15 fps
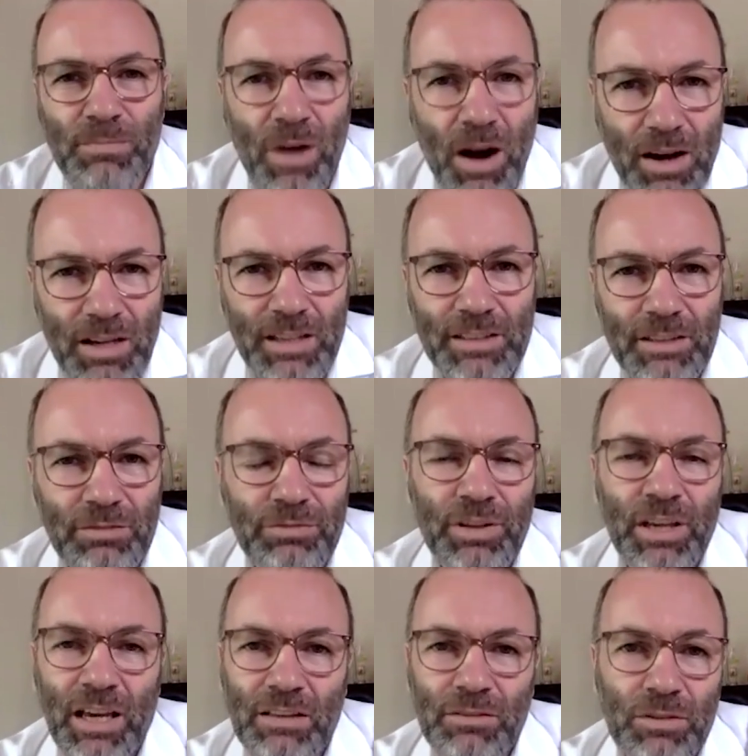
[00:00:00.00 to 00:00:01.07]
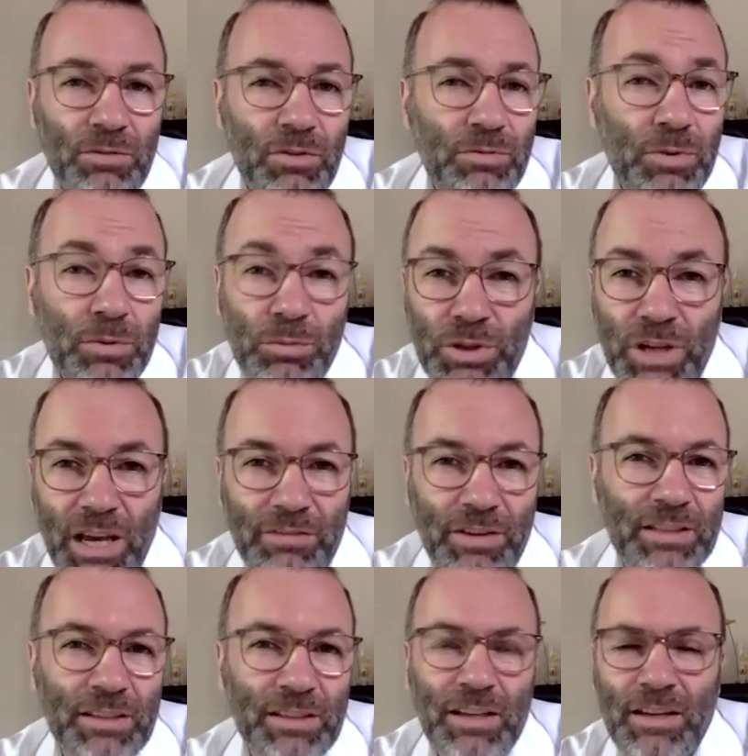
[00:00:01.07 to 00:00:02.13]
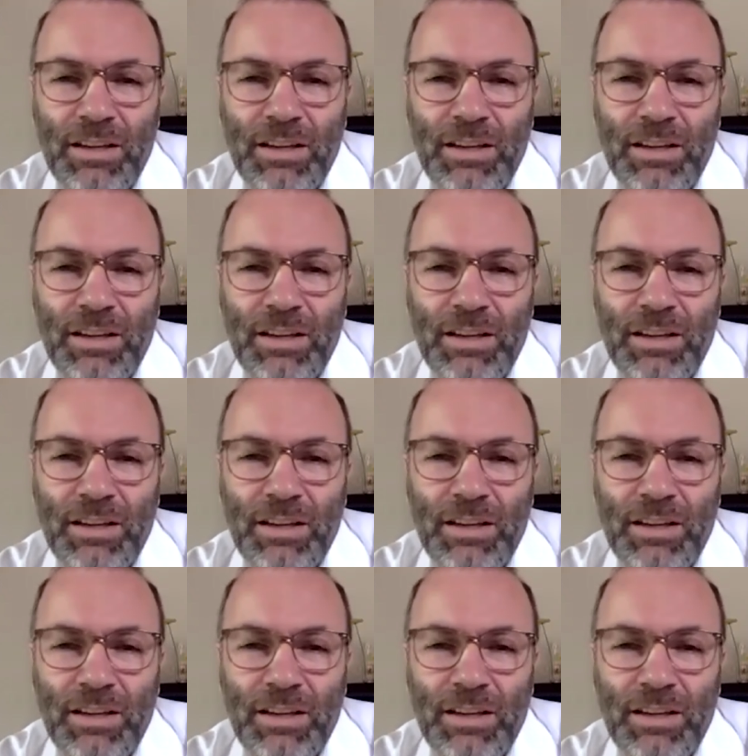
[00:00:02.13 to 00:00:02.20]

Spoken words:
market if we would have had